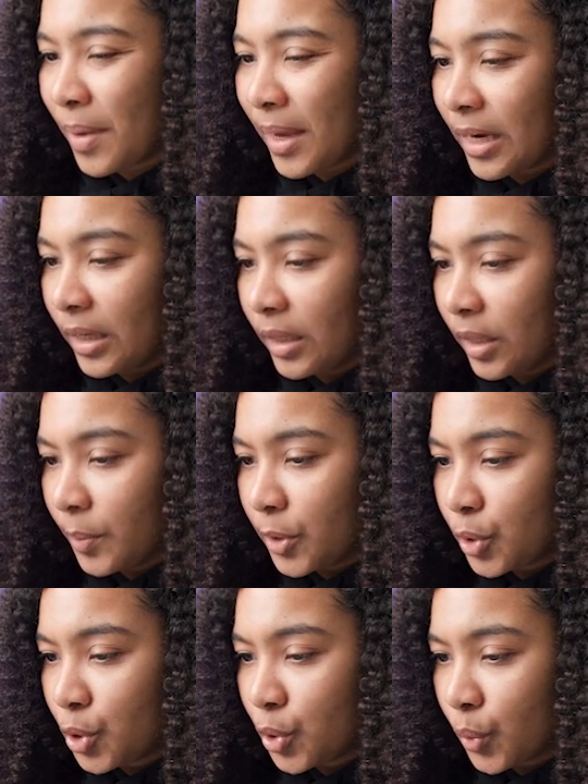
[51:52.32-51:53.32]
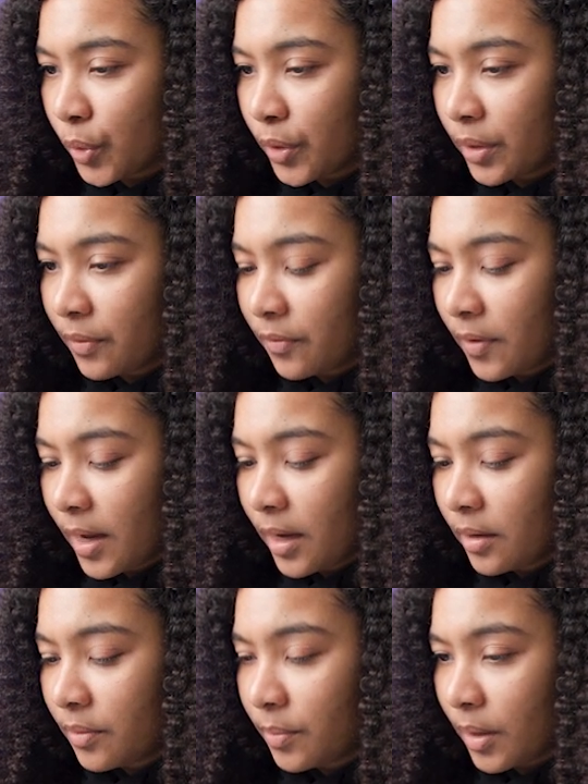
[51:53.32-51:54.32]
make it a little bit shorter, in
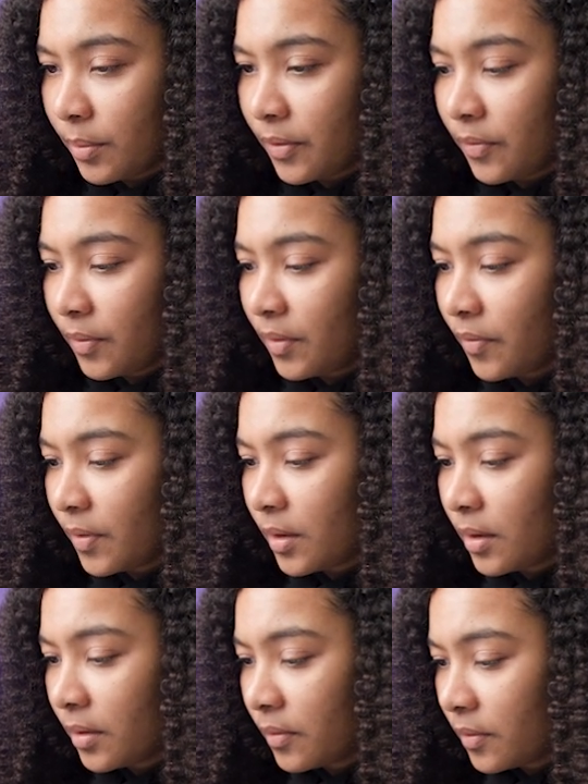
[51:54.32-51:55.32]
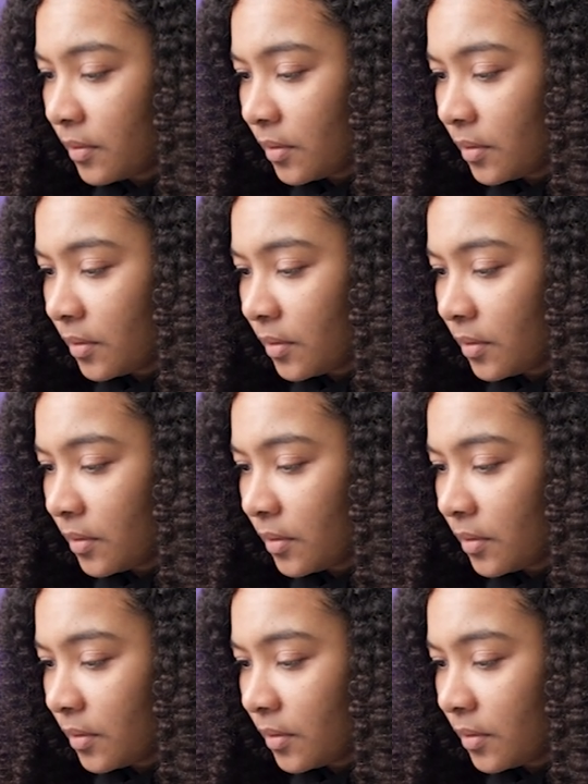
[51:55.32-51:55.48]
fact, probably 55.